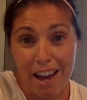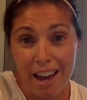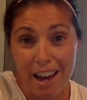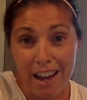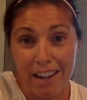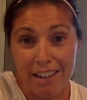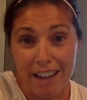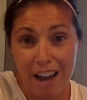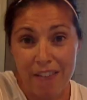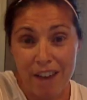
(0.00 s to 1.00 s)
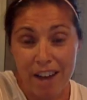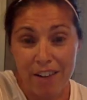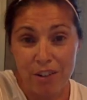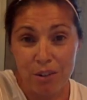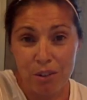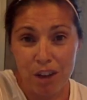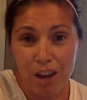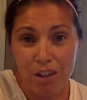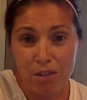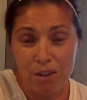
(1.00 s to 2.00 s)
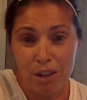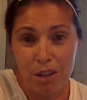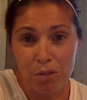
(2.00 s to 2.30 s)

And I've had two thoughts running